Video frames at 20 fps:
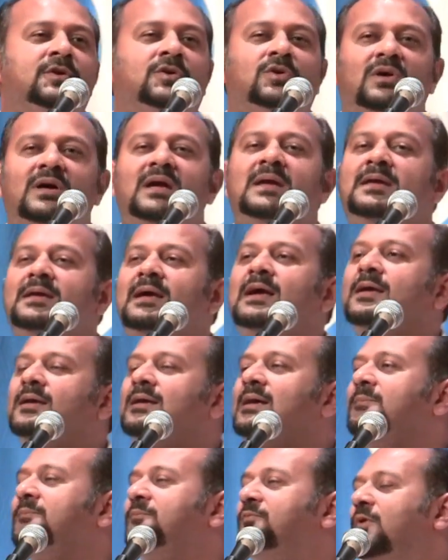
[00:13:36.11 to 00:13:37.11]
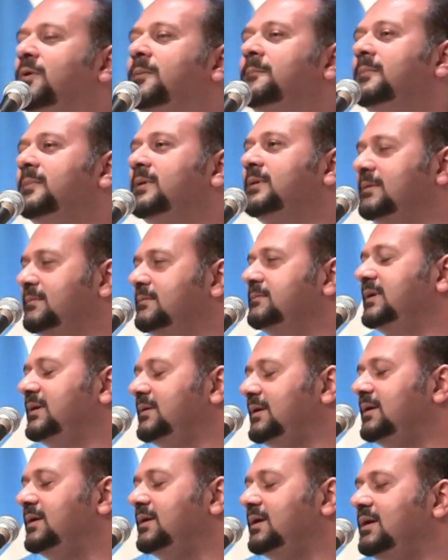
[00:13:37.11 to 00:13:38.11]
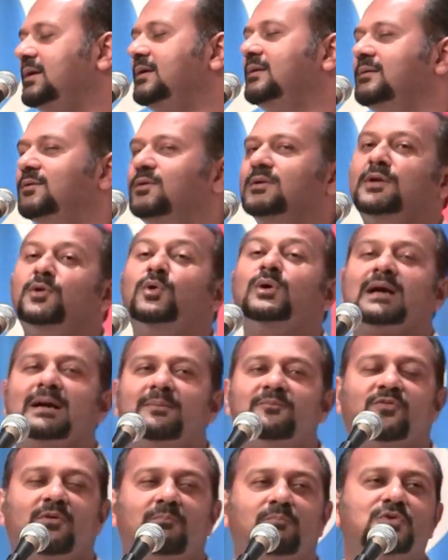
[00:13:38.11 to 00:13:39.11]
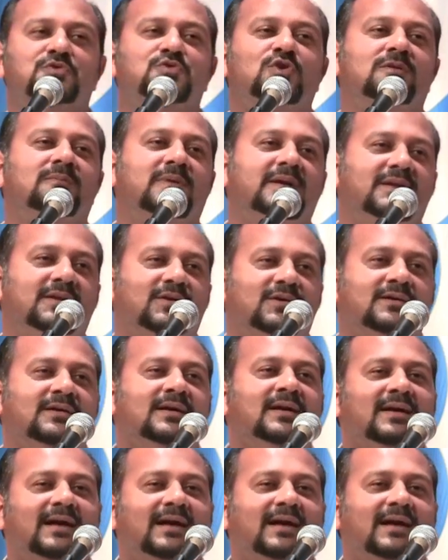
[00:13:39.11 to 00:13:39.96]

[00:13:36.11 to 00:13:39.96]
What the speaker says: You know, I come from, I don't come from Puchong, but you know,